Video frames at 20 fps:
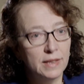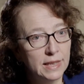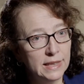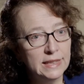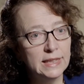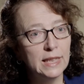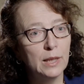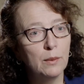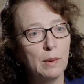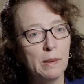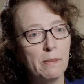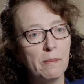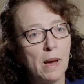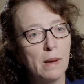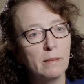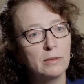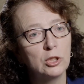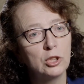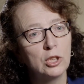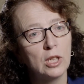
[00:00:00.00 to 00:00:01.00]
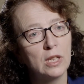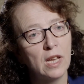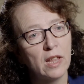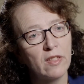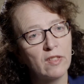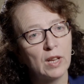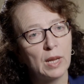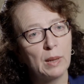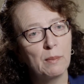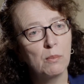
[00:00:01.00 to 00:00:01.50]
This year we published
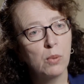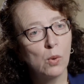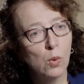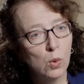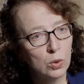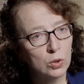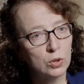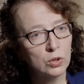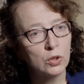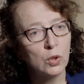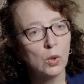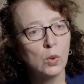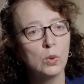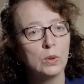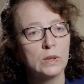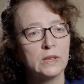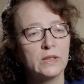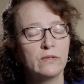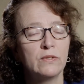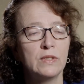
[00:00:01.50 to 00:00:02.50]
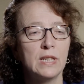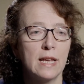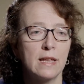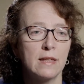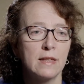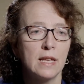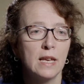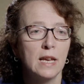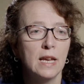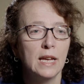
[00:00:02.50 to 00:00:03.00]
another important cause of
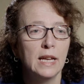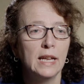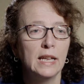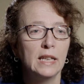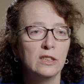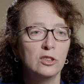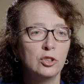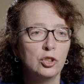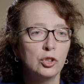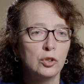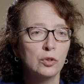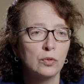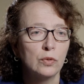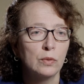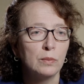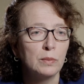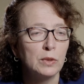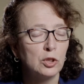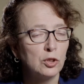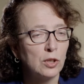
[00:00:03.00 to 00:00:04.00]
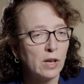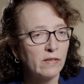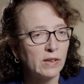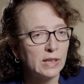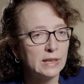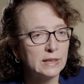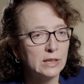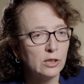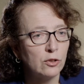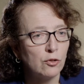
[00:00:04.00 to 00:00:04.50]
death in children with
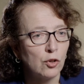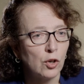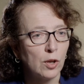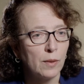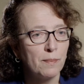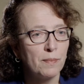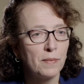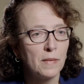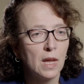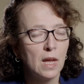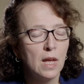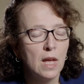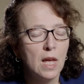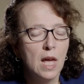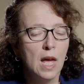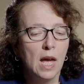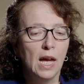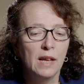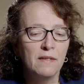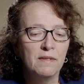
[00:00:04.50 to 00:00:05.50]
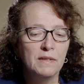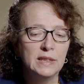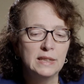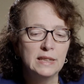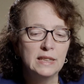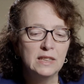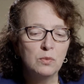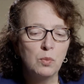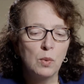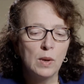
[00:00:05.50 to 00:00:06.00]
Dravet syndrome. And
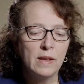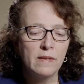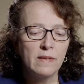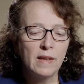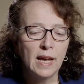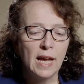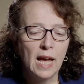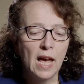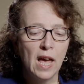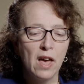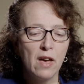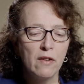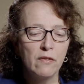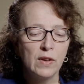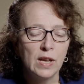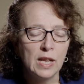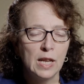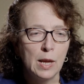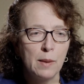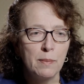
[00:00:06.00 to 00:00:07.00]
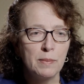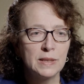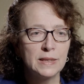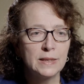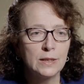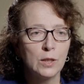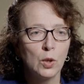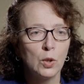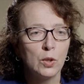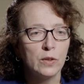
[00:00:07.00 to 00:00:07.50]
this is where they have an
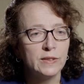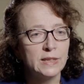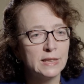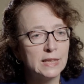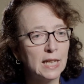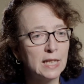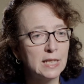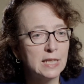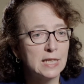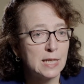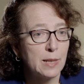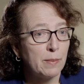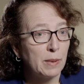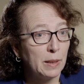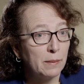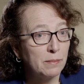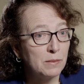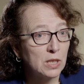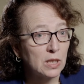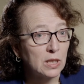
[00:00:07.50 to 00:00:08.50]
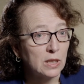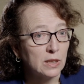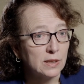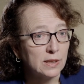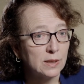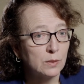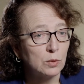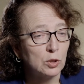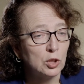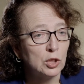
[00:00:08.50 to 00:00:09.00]
episode of
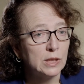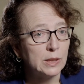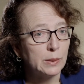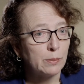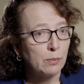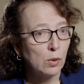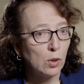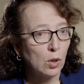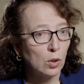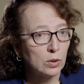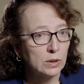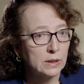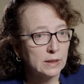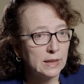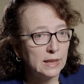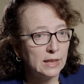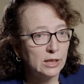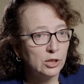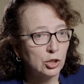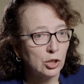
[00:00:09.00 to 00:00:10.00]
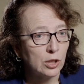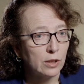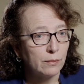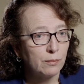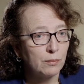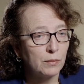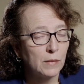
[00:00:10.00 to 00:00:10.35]
Statusepilepticus, which is a prolonged seizure.